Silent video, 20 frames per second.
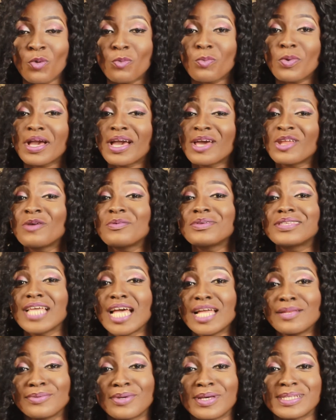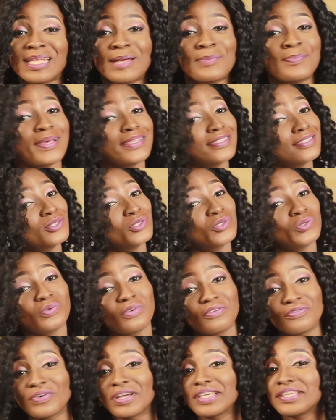But you cannot be tired because that person too
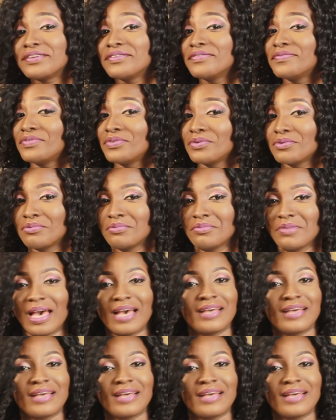will forgive you